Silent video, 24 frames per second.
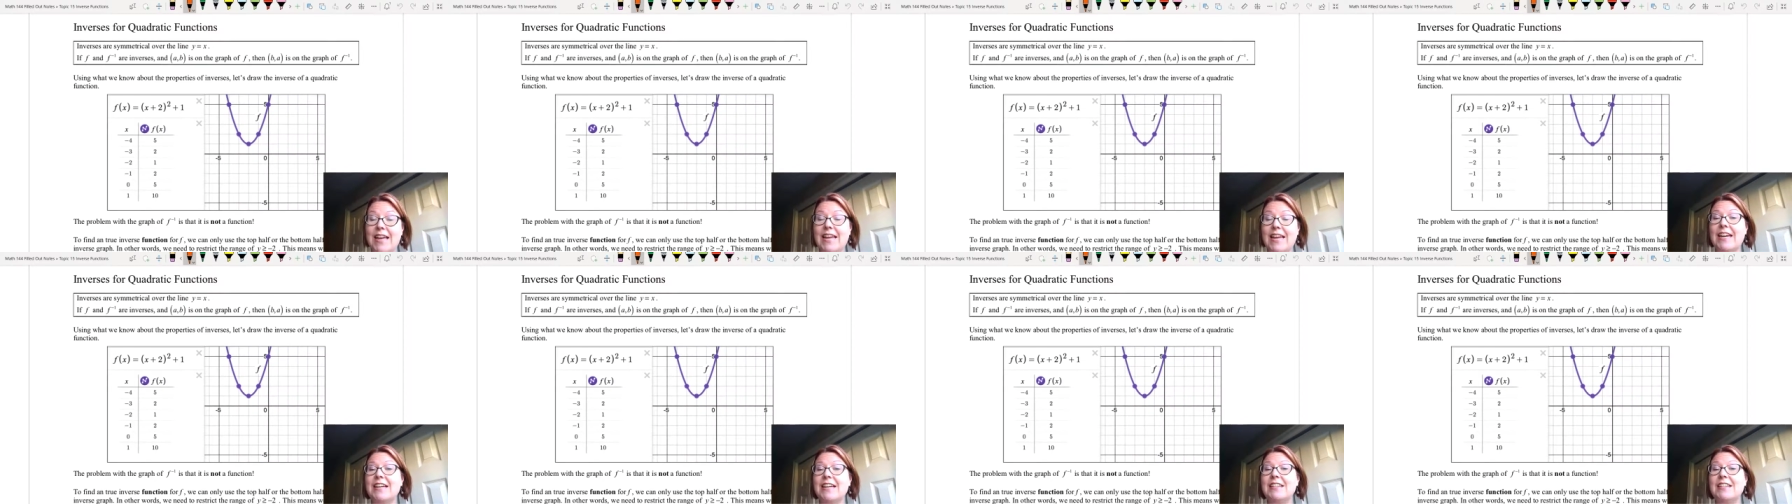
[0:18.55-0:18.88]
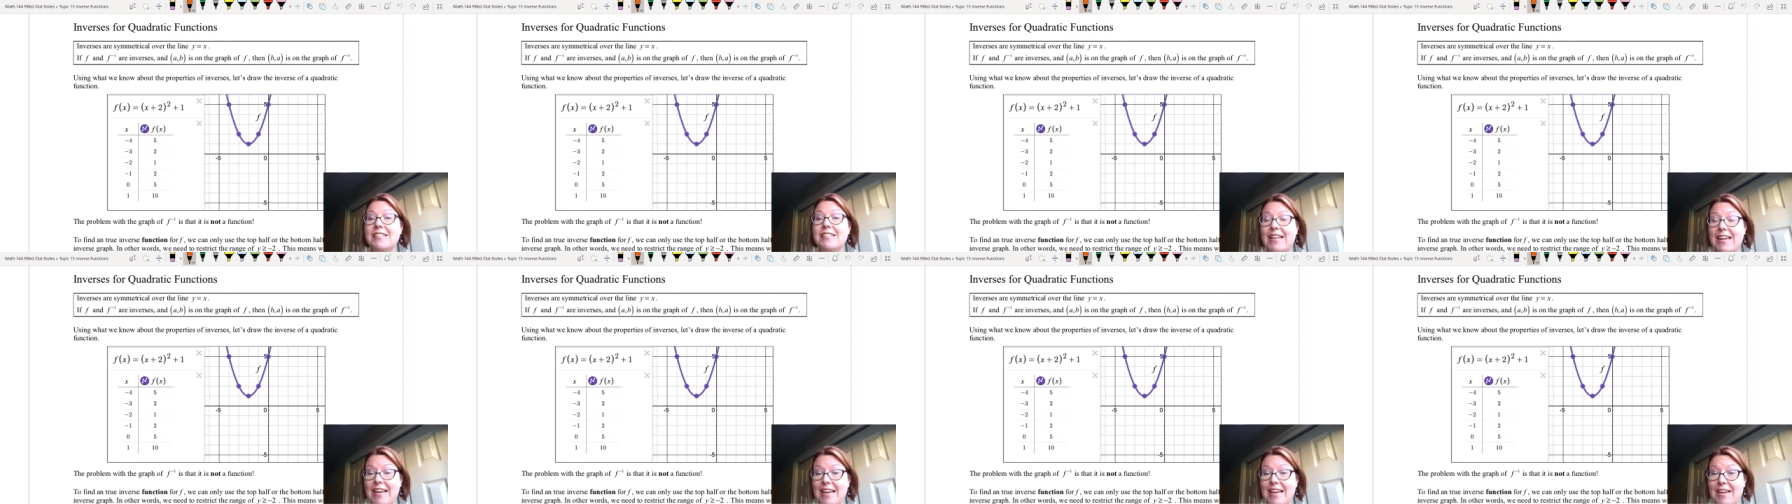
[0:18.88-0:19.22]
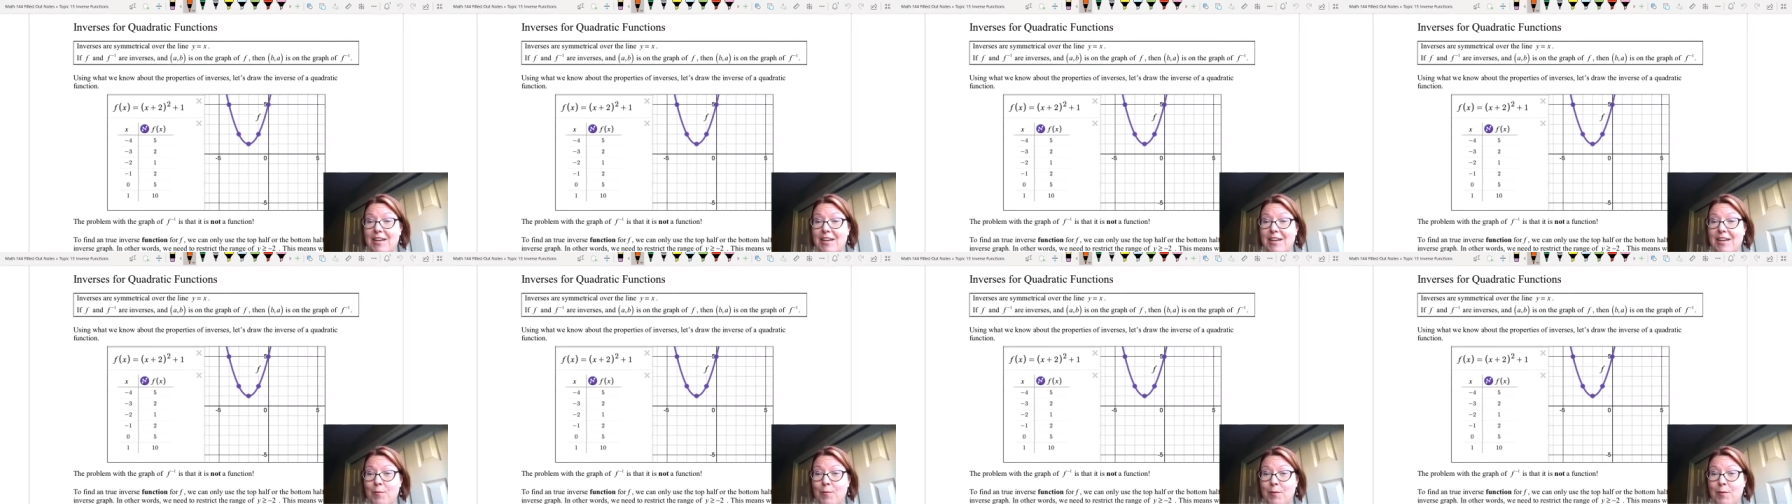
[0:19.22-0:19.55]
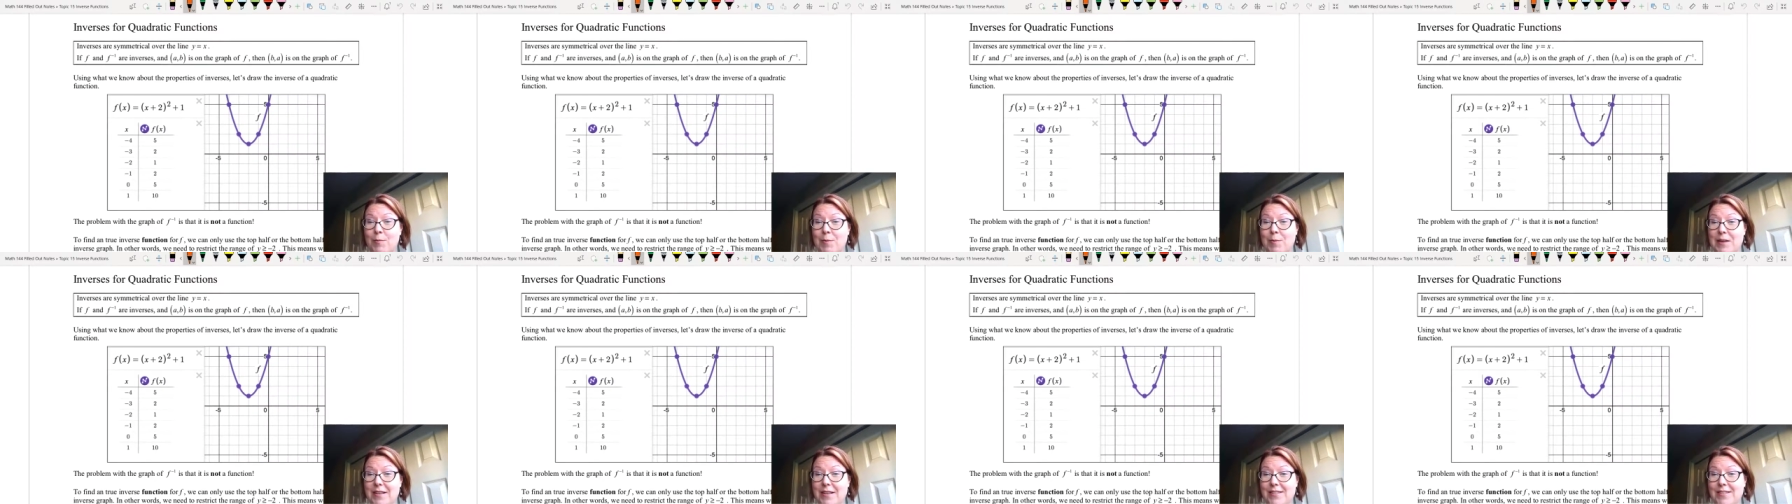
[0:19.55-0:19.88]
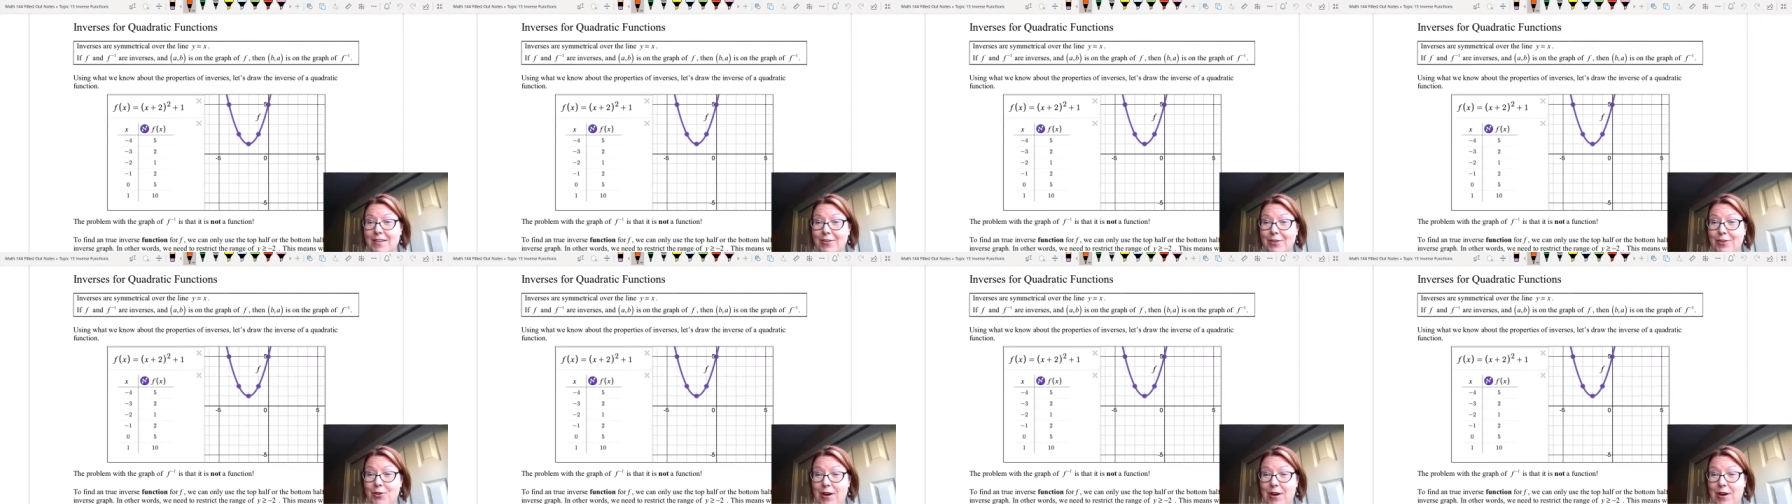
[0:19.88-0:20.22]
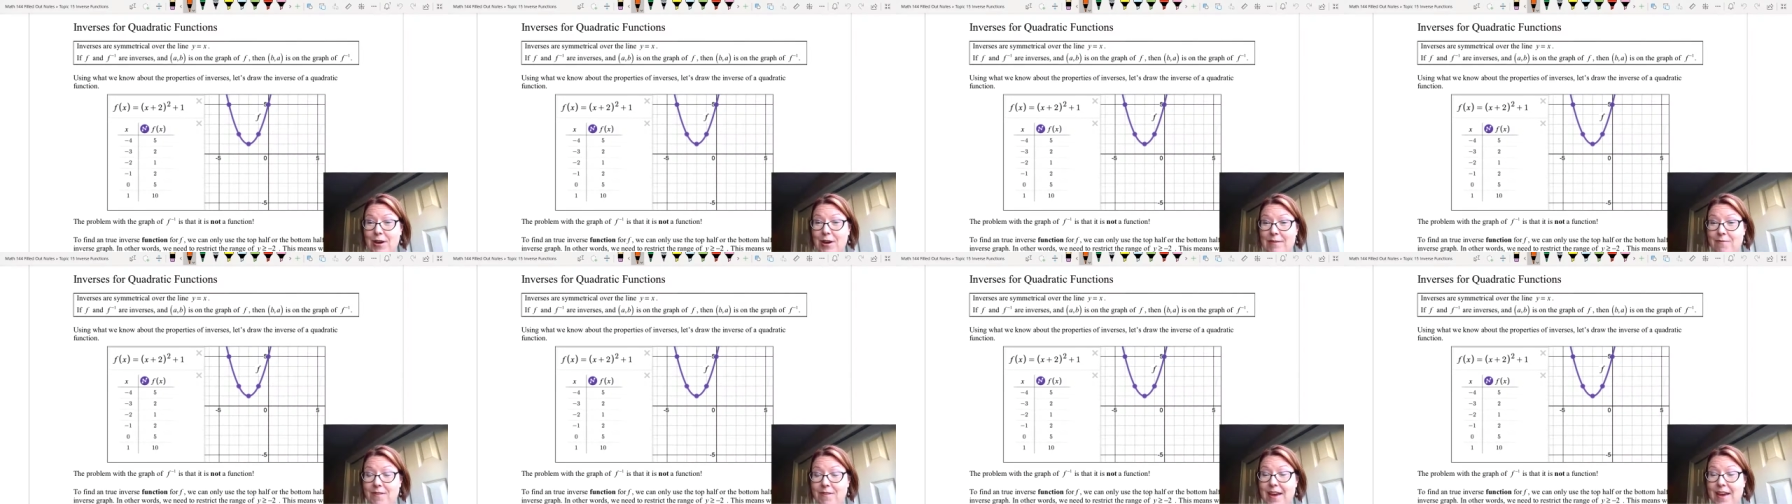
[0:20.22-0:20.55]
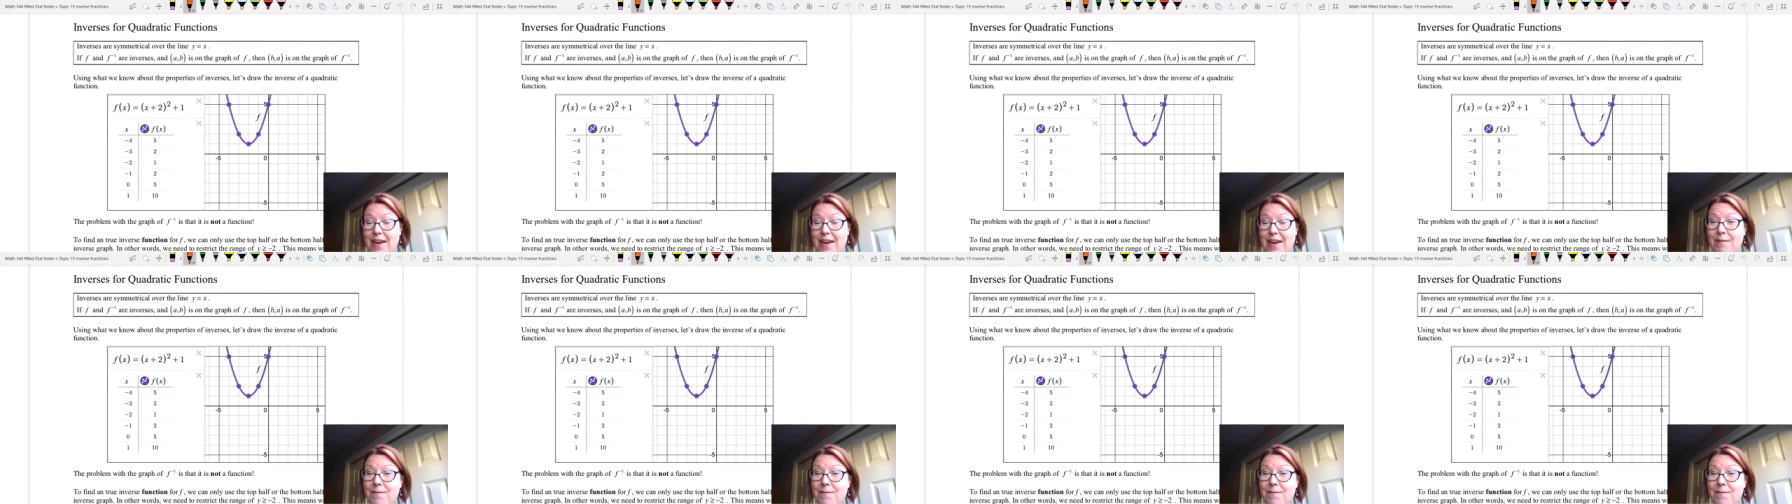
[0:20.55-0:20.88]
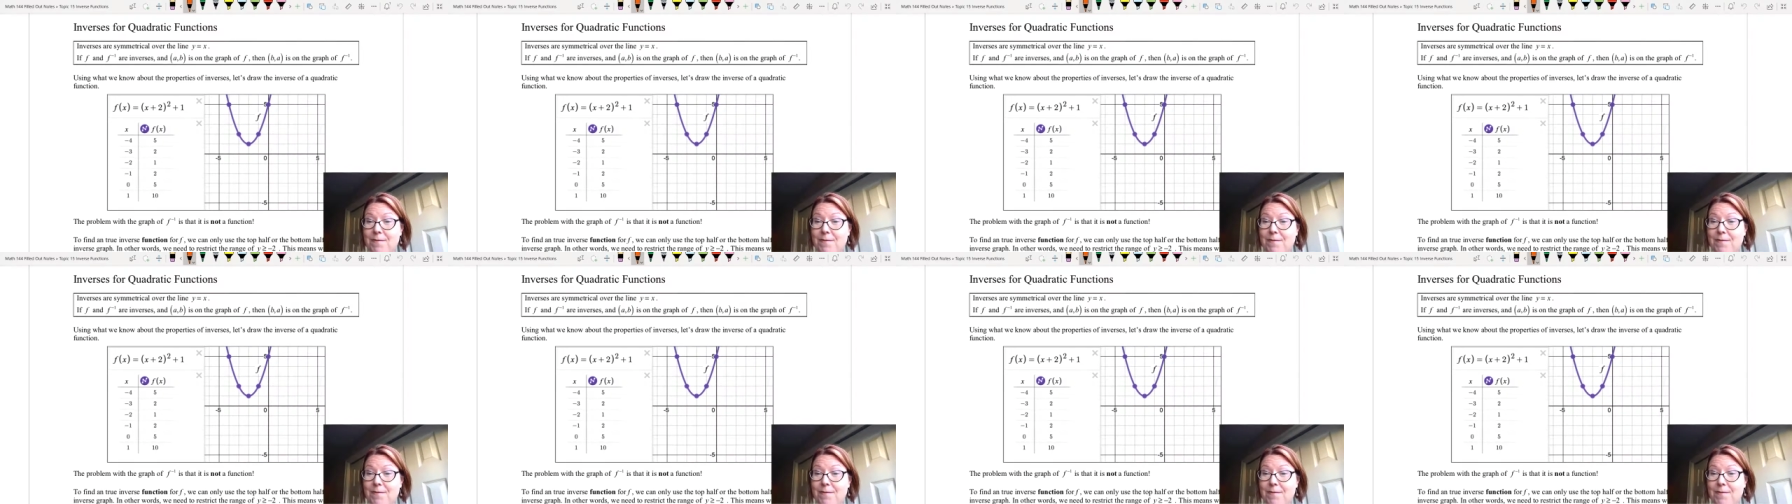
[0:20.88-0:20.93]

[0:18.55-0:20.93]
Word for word: and a comma b is on the graph of f,